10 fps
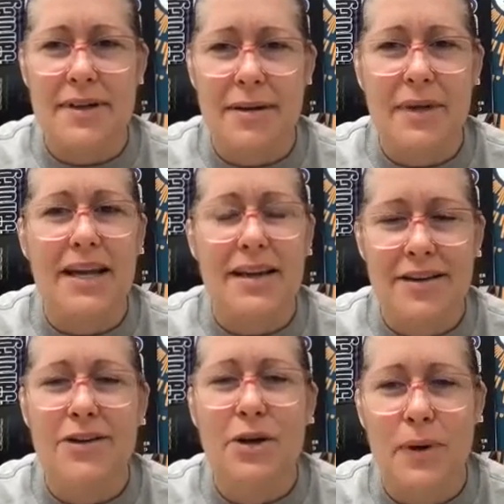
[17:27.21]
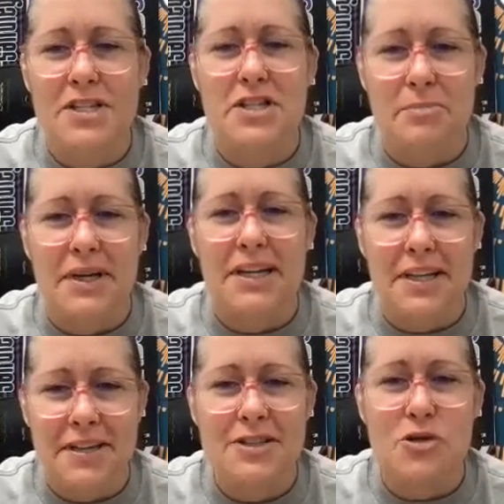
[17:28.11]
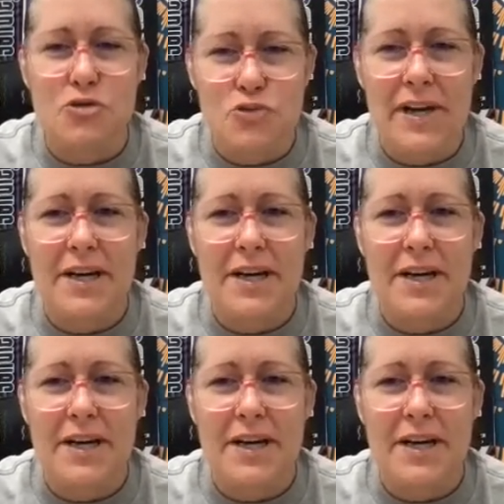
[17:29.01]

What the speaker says: I'm like, good question, buddy. That's a great